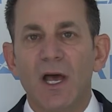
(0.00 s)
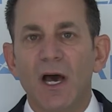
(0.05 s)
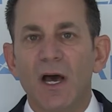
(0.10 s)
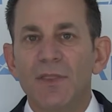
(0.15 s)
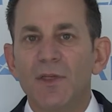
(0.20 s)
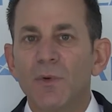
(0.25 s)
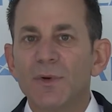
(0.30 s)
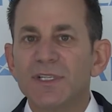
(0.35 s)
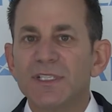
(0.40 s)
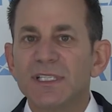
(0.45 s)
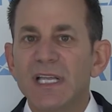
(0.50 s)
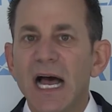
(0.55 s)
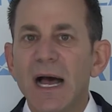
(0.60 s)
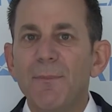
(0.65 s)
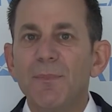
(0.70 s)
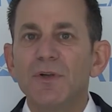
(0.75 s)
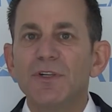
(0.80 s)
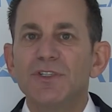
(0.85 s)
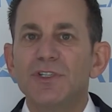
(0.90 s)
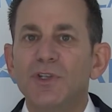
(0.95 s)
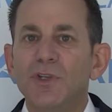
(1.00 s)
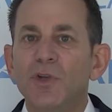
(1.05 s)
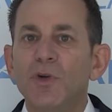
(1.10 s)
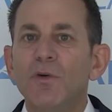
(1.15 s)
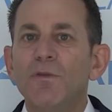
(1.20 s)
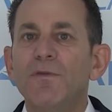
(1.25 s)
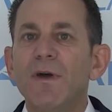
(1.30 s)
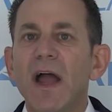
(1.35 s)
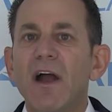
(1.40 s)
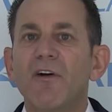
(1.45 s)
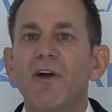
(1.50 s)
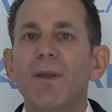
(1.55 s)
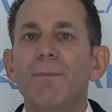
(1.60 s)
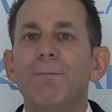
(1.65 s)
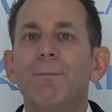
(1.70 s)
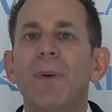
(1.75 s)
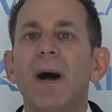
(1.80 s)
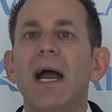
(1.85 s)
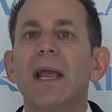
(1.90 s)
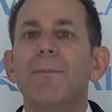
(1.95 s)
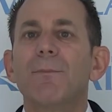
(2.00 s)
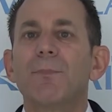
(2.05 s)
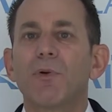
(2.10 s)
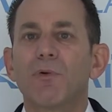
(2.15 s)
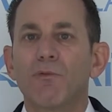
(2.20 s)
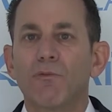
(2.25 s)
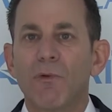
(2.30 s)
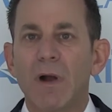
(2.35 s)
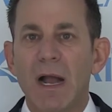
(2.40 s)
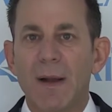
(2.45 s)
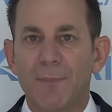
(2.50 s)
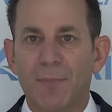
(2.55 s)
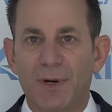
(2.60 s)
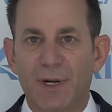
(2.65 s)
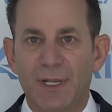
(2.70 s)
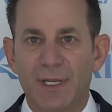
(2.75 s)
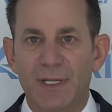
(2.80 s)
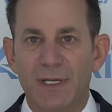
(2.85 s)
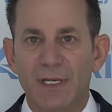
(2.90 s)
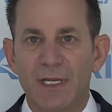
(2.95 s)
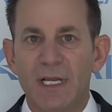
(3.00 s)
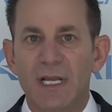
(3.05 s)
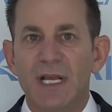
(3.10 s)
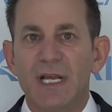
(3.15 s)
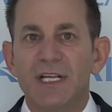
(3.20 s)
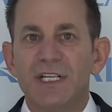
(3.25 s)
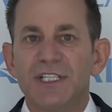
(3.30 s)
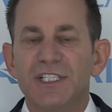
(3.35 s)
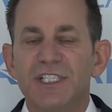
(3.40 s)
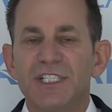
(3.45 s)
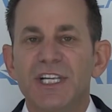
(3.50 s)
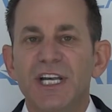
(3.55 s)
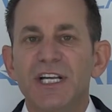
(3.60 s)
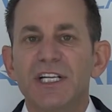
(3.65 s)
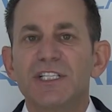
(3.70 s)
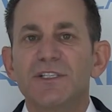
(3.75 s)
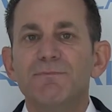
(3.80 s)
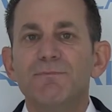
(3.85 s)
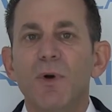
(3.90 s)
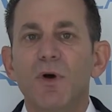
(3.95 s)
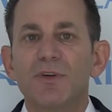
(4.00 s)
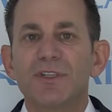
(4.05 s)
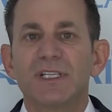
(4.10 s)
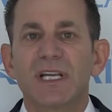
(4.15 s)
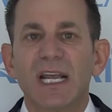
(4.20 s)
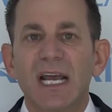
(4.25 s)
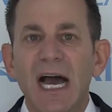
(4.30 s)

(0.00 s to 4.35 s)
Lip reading: Although estoppels do vary by property, 6 most